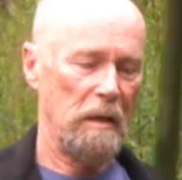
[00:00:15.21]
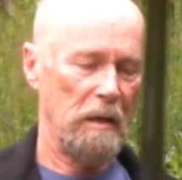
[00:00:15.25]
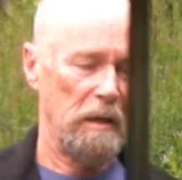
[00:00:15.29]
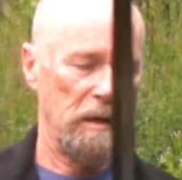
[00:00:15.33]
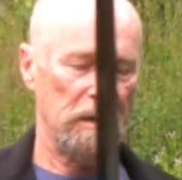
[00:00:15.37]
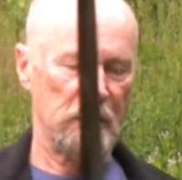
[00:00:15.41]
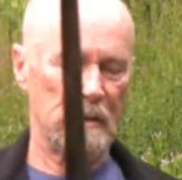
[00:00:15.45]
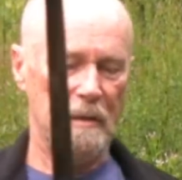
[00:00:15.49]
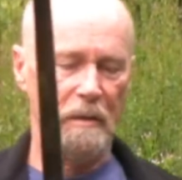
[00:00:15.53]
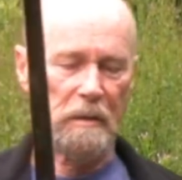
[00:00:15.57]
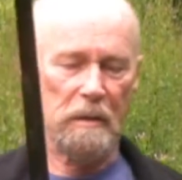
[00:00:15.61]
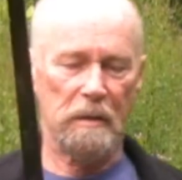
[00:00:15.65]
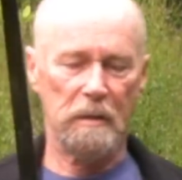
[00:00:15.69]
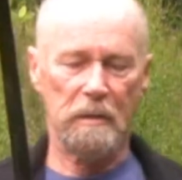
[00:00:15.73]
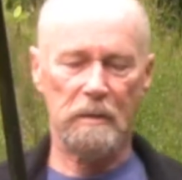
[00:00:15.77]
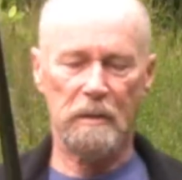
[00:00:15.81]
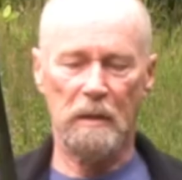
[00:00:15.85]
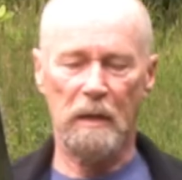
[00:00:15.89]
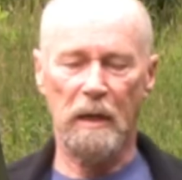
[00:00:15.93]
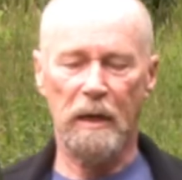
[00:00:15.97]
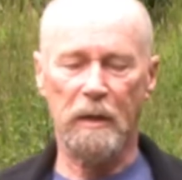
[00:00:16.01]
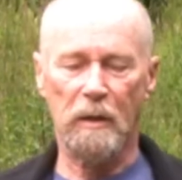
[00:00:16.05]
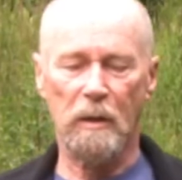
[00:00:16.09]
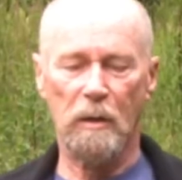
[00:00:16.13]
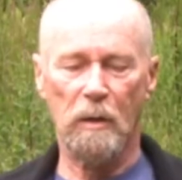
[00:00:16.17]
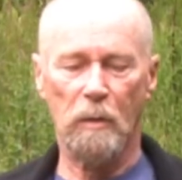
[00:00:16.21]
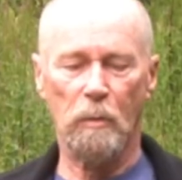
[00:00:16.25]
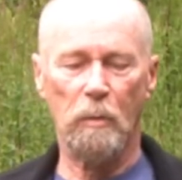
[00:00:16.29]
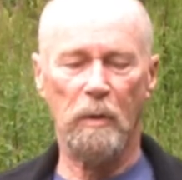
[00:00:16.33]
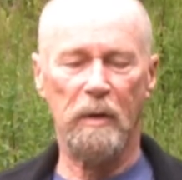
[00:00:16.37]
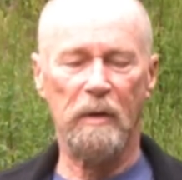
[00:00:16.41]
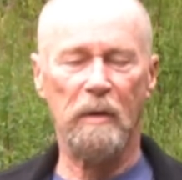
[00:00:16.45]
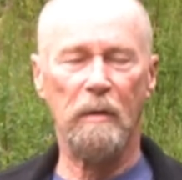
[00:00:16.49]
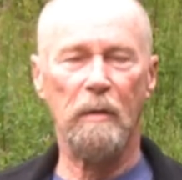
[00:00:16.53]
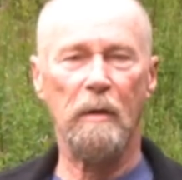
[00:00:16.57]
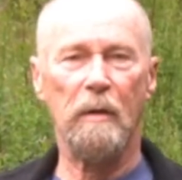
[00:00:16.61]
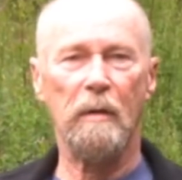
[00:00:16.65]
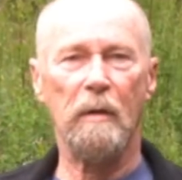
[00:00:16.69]
It's like
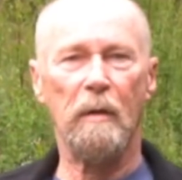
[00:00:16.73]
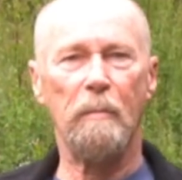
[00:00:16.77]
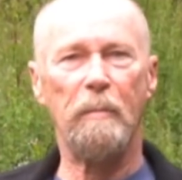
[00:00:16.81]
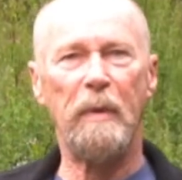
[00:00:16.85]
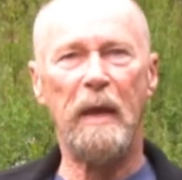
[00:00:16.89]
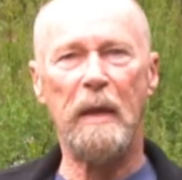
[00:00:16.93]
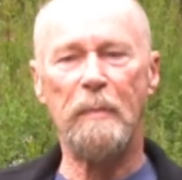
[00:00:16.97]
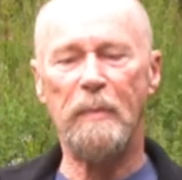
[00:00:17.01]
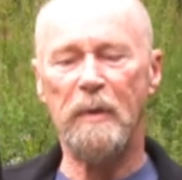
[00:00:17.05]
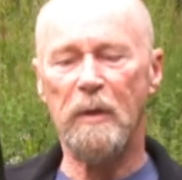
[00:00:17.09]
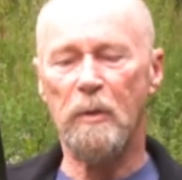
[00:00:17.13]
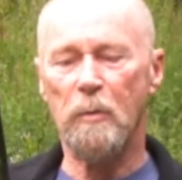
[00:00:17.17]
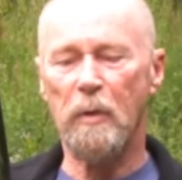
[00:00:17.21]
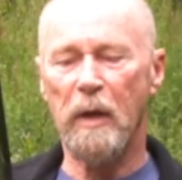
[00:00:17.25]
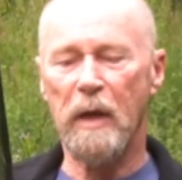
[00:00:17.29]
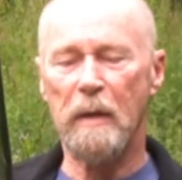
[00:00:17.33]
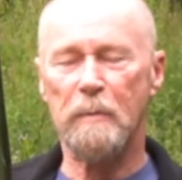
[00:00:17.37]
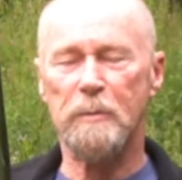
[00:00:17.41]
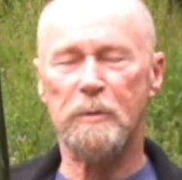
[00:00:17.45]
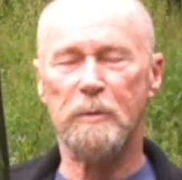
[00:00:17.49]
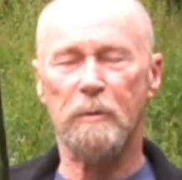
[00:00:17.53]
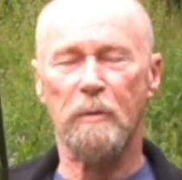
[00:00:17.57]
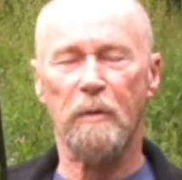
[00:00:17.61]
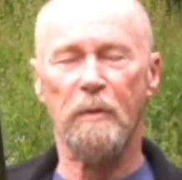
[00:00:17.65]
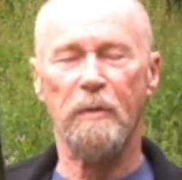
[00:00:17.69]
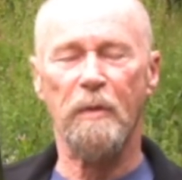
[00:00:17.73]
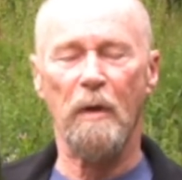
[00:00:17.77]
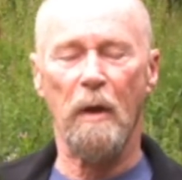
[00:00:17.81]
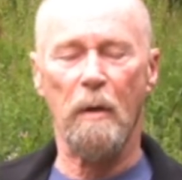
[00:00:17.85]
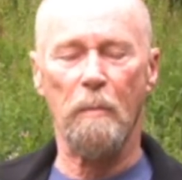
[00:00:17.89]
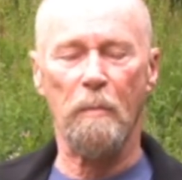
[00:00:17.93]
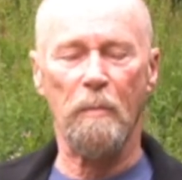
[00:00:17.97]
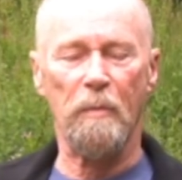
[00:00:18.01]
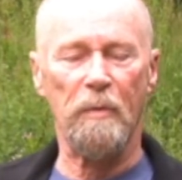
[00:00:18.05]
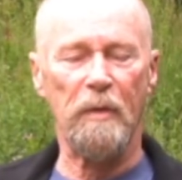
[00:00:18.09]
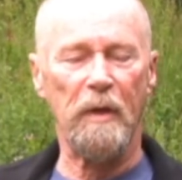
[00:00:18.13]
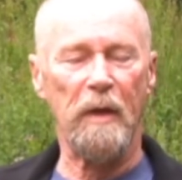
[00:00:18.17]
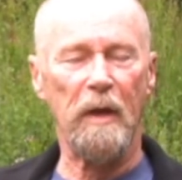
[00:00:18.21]
when a baby grabs your
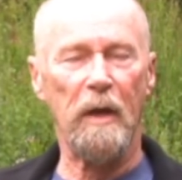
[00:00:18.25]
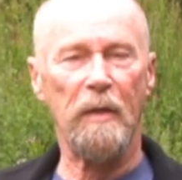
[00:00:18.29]
thumb.